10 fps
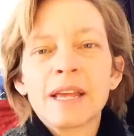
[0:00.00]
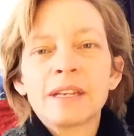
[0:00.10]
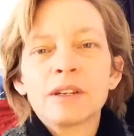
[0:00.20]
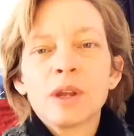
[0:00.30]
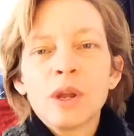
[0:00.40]

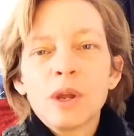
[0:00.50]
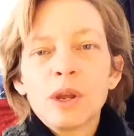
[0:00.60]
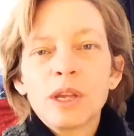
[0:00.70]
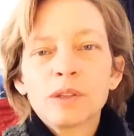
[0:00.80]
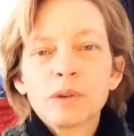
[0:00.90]
it's
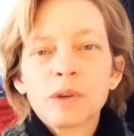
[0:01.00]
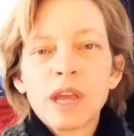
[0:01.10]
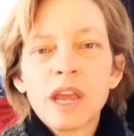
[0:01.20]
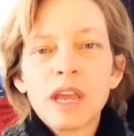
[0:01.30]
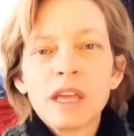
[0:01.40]
okay
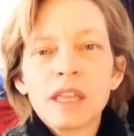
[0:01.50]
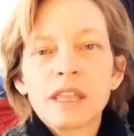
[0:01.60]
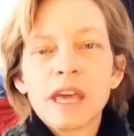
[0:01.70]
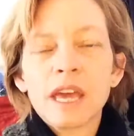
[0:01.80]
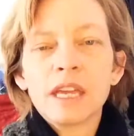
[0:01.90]
that
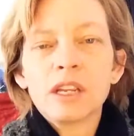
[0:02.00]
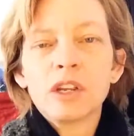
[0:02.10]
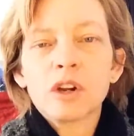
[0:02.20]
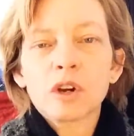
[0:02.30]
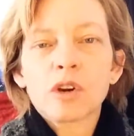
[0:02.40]
your
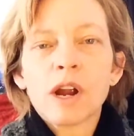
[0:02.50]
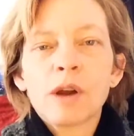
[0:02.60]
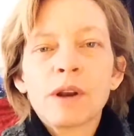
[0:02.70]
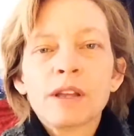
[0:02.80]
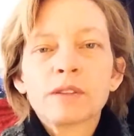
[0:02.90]
crown has
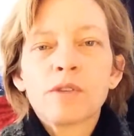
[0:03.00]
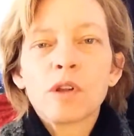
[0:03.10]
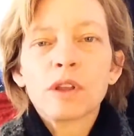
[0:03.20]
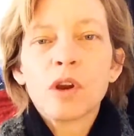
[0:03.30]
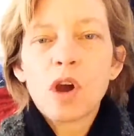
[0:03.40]
fallen
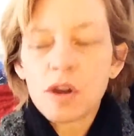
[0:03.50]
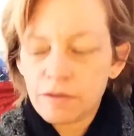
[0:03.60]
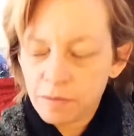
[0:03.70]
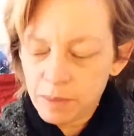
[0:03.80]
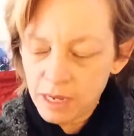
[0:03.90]
off
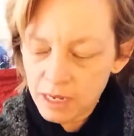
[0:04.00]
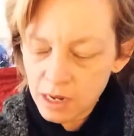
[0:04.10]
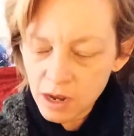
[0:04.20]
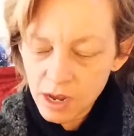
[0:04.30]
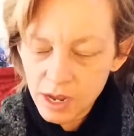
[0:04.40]

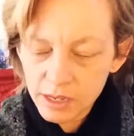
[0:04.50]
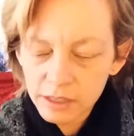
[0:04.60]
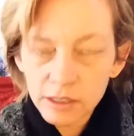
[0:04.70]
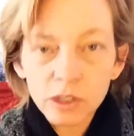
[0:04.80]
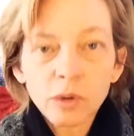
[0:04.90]
because you'll
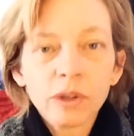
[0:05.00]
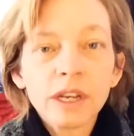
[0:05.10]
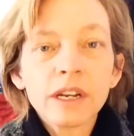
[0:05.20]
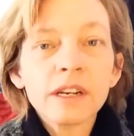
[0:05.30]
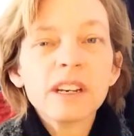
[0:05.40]
get a,
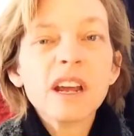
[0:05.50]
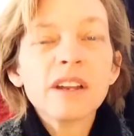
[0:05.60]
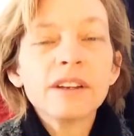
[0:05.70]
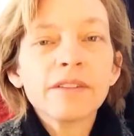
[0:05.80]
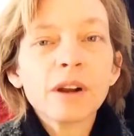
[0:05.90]
a different
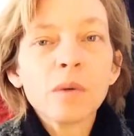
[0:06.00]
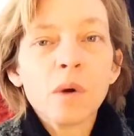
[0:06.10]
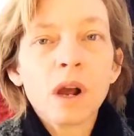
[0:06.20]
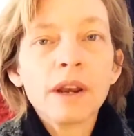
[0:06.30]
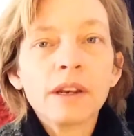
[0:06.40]
one,
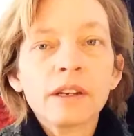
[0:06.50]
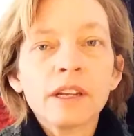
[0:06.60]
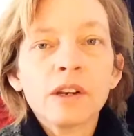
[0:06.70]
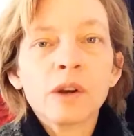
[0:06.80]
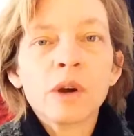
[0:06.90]
you know, a
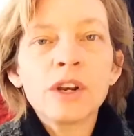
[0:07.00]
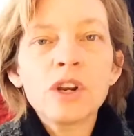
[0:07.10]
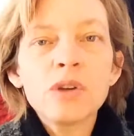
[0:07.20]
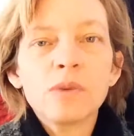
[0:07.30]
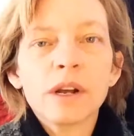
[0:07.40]
new
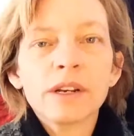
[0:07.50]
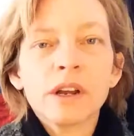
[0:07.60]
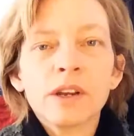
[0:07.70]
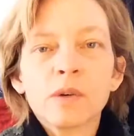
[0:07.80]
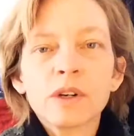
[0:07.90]
one, an
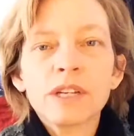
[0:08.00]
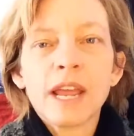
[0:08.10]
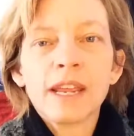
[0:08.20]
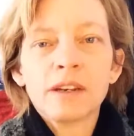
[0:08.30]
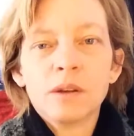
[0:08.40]
ordained
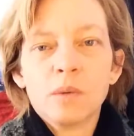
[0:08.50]
one.